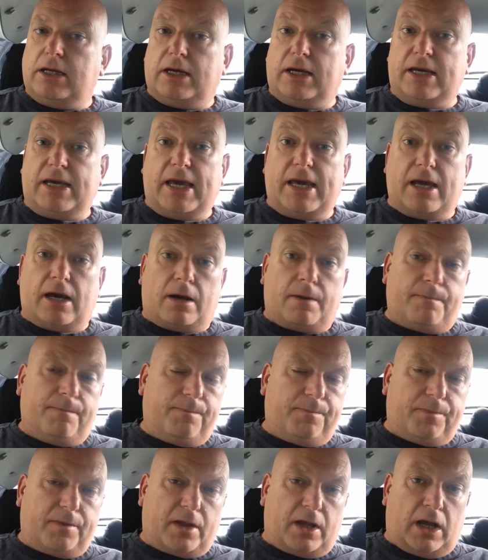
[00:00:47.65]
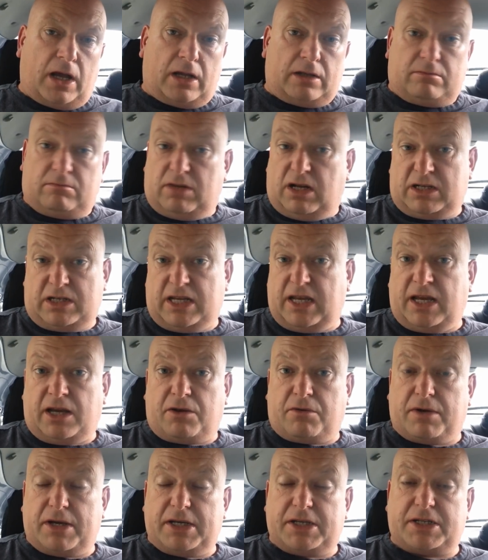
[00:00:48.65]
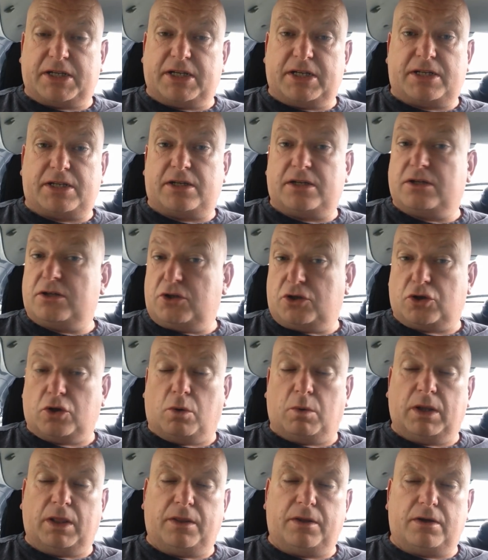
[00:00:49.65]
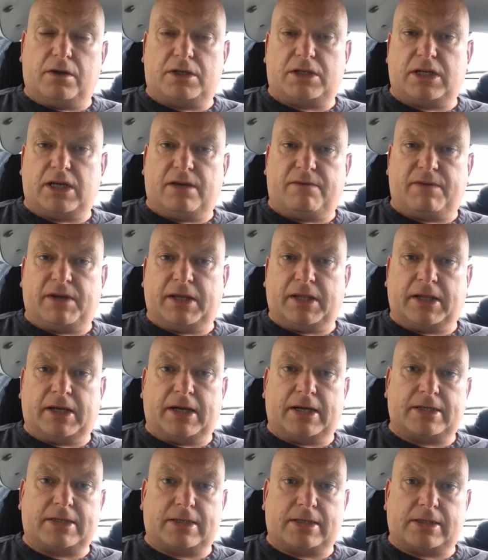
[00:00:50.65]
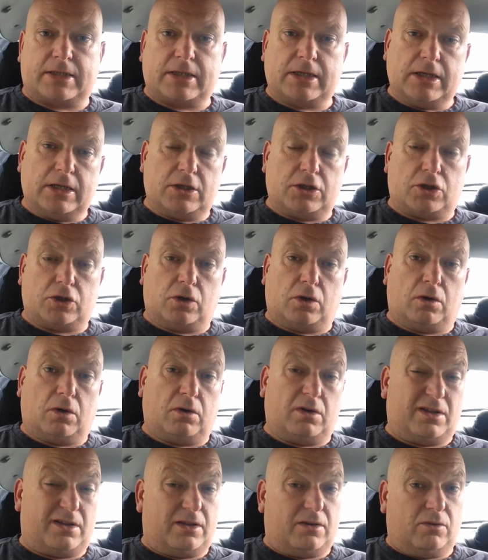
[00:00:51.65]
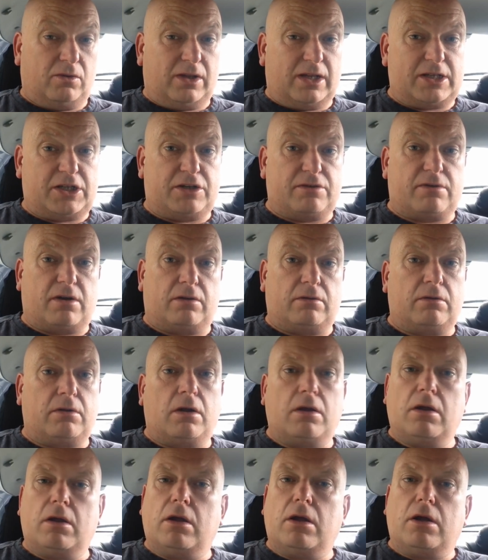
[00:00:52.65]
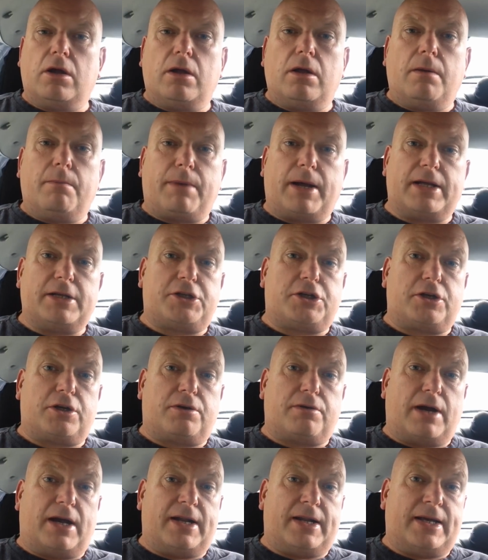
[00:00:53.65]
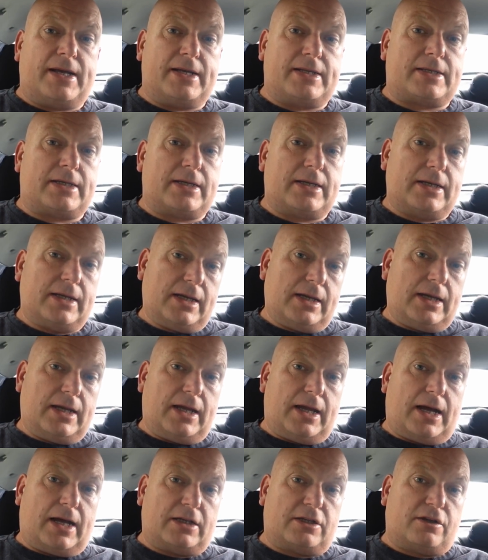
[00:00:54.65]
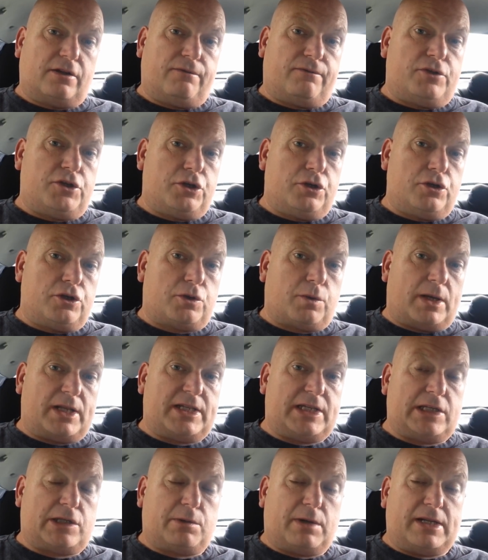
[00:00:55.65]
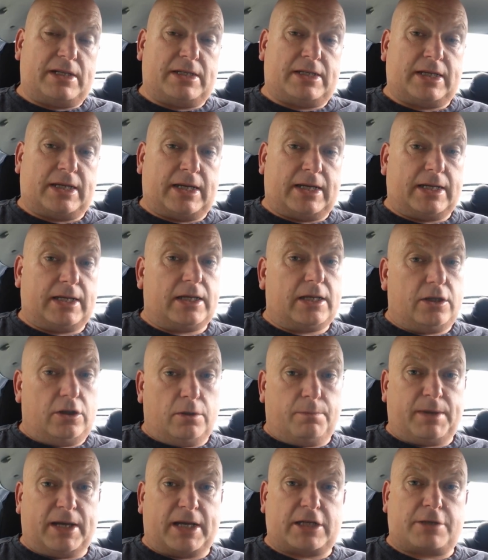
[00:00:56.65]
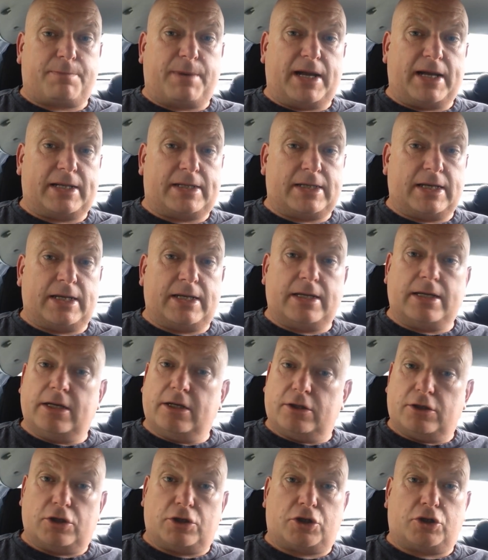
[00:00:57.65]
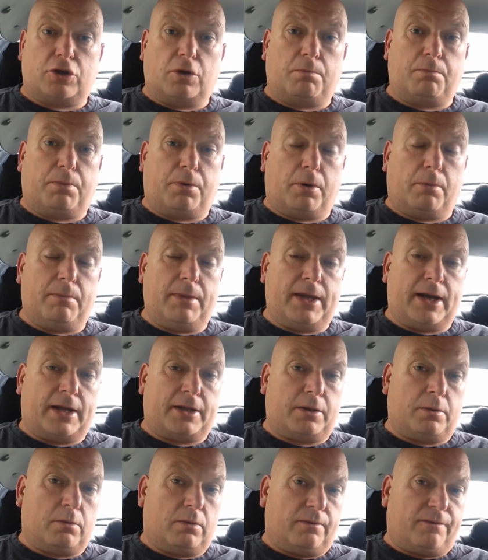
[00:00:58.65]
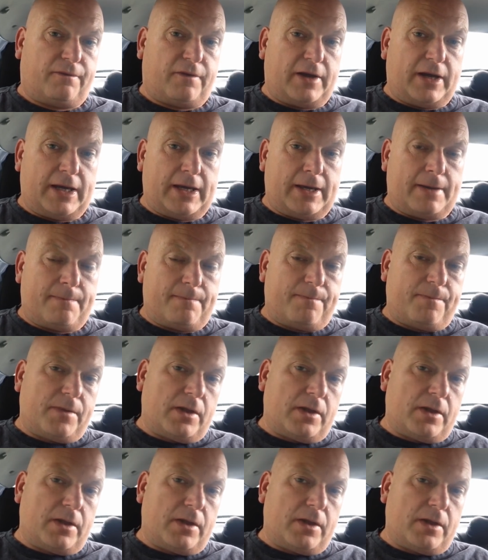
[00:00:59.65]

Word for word: a year. And as it increases, so will their TV licence. So unless you're on pension credit, as of June 2020, you'll be expected to stump up the annual fee.